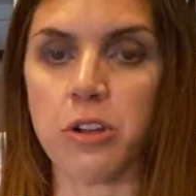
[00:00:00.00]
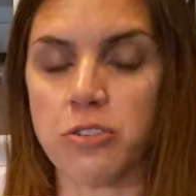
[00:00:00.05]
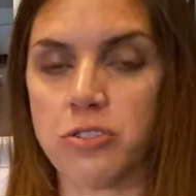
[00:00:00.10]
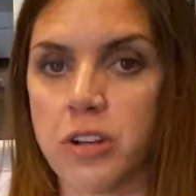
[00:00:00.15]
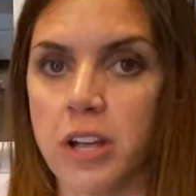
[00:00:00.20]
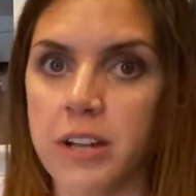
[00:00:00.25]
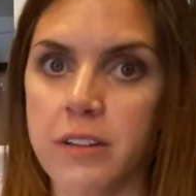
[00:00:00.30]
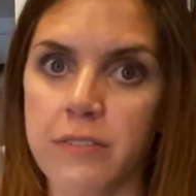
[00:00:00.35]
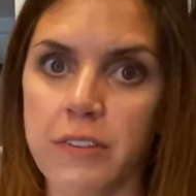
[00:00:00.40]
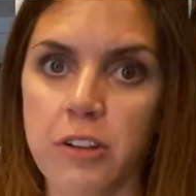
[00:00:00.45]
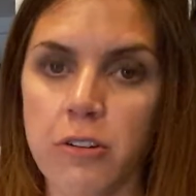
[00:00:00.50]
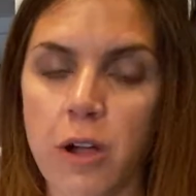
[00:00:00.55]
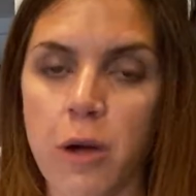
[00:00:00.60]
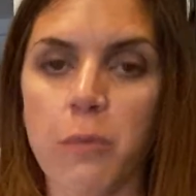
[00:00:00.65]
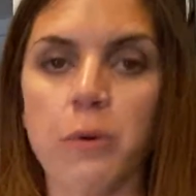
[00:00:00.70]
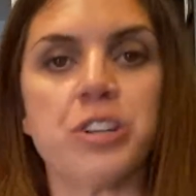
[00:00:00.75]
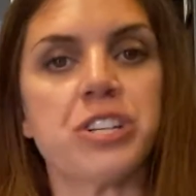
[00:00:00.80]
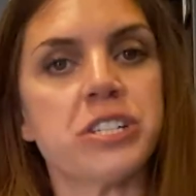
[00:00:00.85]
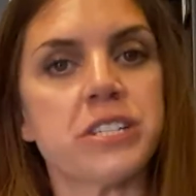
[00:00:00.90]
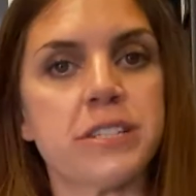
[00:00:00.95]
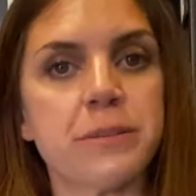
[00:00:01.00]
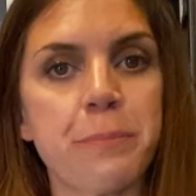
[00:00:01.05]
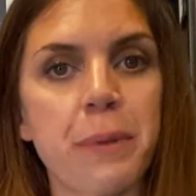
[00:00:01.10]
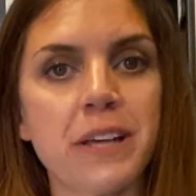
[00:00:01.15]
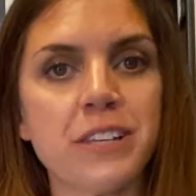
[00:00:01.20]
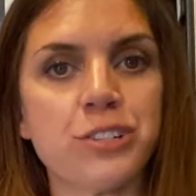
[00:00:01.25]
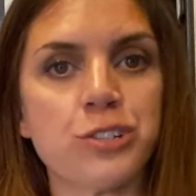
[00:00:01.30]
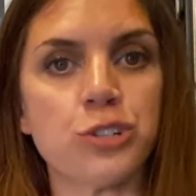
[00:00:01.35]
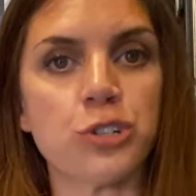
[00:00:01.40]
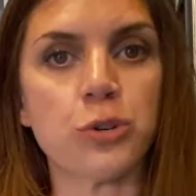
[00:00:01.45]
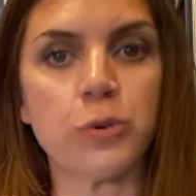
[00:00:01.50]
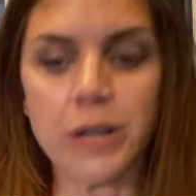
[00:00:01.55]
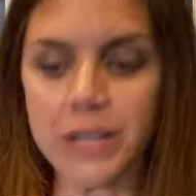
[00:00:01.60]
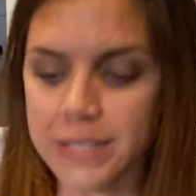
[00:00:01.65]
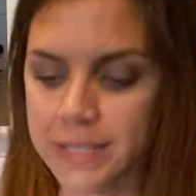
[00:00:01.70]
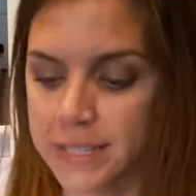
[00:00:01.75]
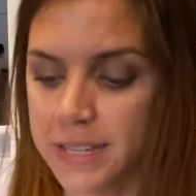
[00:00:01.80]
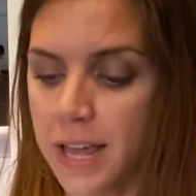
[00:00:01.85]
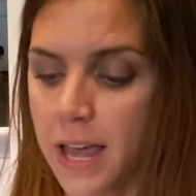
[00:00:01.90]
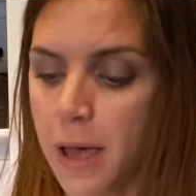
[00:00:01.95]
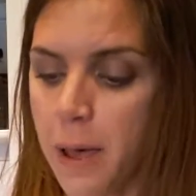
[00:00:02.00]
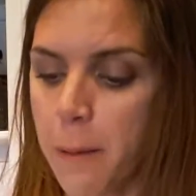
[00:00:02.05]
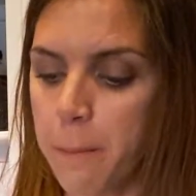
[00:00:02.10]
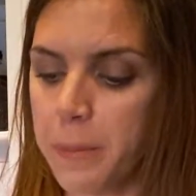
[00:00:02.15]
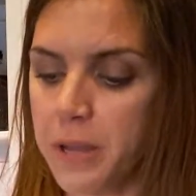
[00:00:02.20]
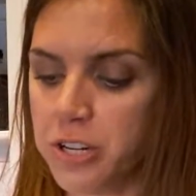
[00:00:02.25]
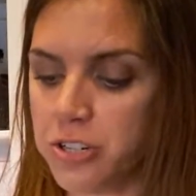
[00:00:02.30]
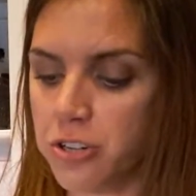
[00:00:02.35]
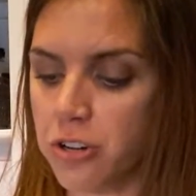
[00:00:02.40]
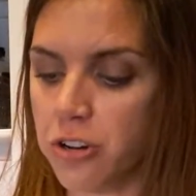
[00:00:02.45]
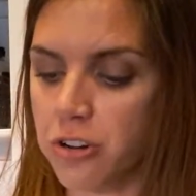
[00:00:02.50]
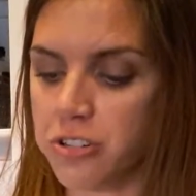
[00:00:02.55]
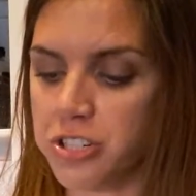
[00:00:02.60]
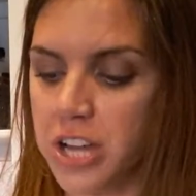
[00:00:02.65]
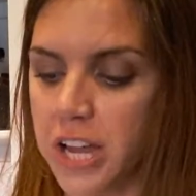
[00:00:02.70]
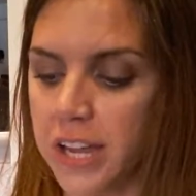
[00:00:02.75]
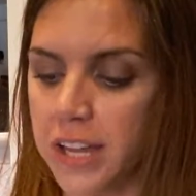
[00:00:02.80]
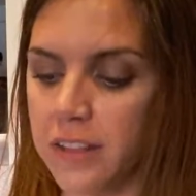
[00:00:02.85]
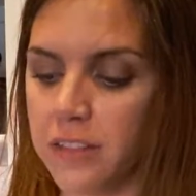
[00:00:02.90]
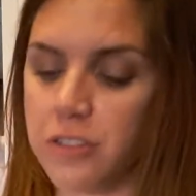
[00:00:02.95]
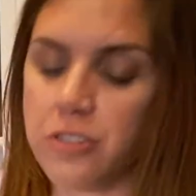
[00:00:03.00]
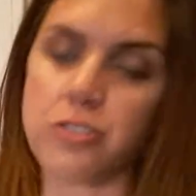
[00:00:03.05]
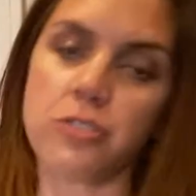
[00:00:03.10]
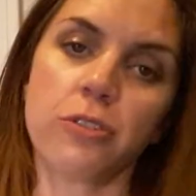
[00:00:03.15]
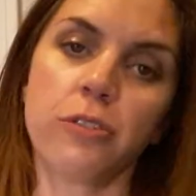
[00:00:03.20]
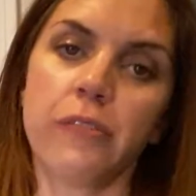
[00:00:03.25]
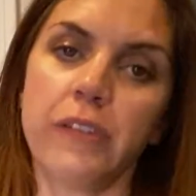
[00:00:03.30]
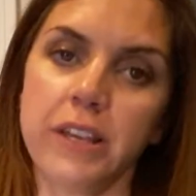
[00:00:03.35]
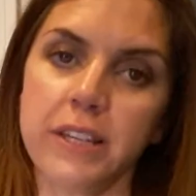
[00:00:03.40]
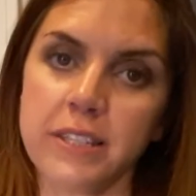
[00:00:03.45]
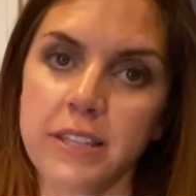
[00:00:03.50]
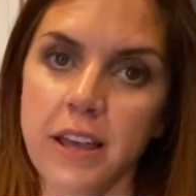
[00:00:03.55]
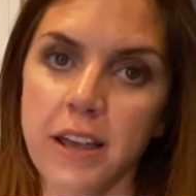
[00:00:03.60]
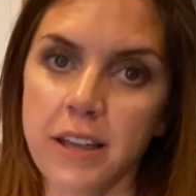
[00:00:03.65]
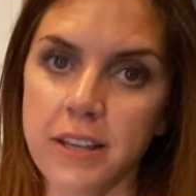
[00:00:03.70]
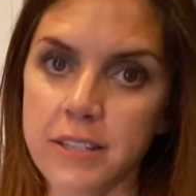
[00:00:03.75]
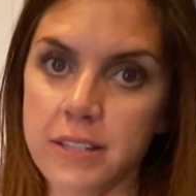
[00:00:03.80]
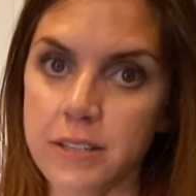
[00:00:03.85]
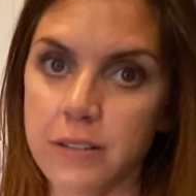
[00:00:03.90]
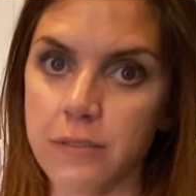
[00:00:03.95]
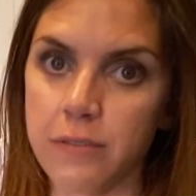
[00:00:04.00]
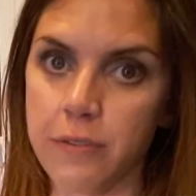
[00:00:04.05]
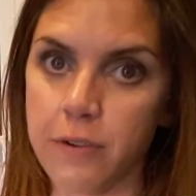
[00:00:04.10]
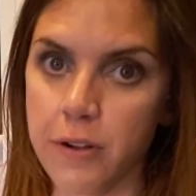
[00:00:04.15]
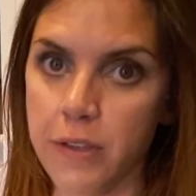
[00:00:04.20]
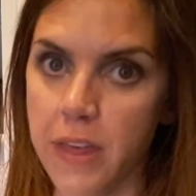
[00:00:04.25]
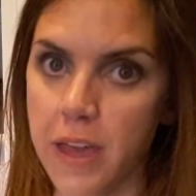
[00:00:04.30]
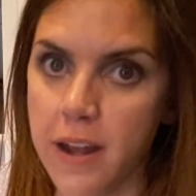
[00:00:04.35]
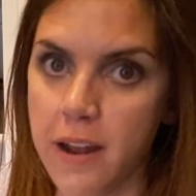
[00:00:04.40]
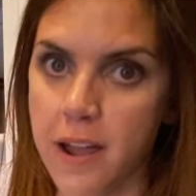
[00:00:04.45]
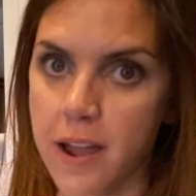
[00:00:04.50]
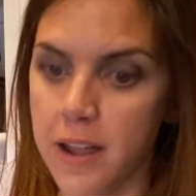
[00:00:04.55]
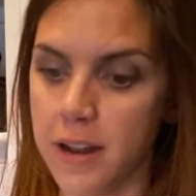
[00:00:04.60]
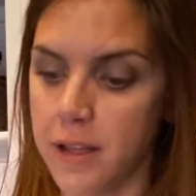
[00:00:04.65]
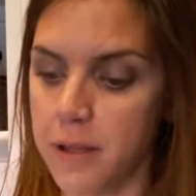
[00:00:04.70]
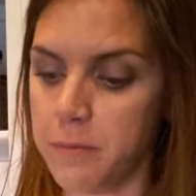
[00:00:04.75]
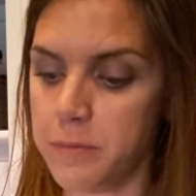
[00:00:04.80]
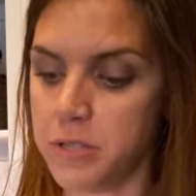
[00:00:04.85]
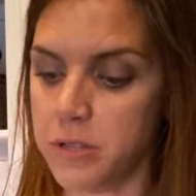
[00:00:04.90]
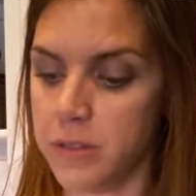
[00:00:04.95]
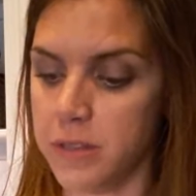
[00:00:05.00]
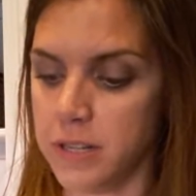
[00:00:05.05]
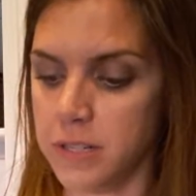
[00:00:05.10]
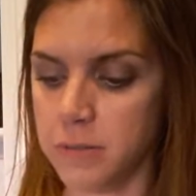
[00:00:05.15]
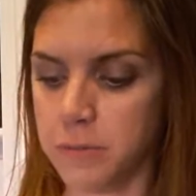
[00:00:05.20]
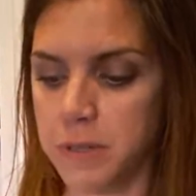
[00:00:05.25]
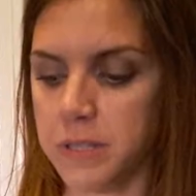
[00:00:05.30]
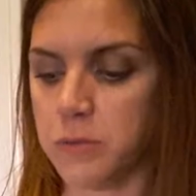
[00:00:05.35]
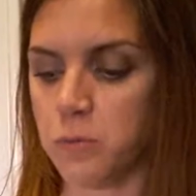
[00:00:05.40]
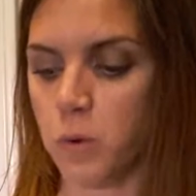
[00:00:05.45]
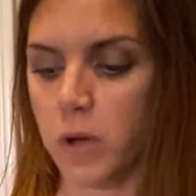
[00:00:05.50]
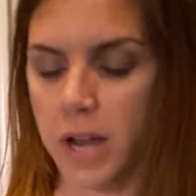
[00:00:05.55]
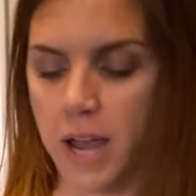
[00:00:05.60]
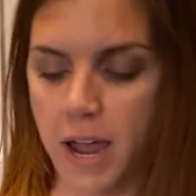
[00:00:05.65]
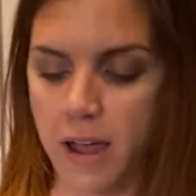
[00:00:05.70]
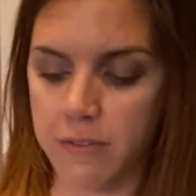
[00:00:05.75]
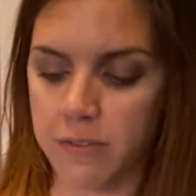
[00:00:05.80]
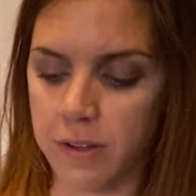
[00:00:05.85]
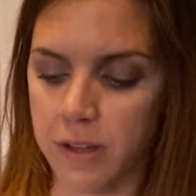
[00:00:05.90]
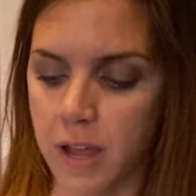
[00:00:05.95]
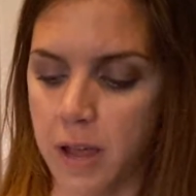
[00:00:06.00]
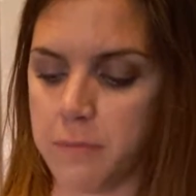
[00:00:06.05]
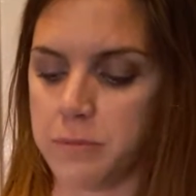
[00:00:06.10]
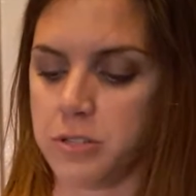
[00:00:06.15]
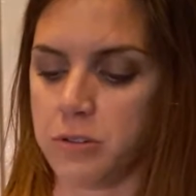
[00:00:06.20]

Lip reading: you're trying to figure out which is the best choice, be sure you're checking the serving size for that item. So this one's 1/2 a cup.